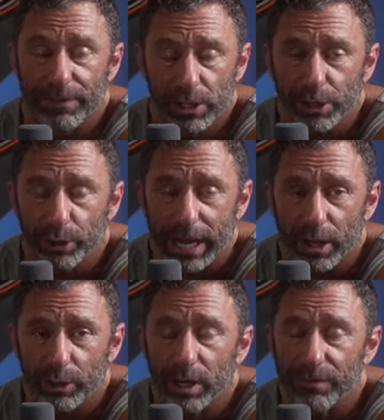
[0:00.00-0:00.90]
it's on your
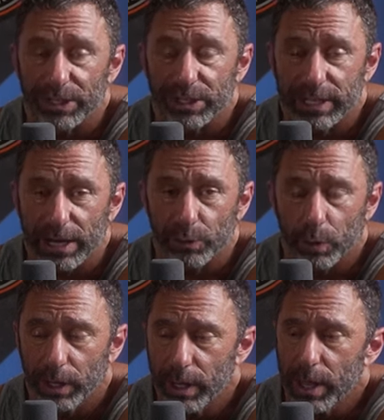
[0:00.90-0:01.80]
calendar and if it's
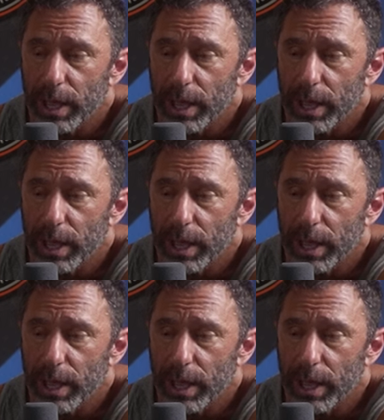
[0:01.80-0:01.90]
scheduled,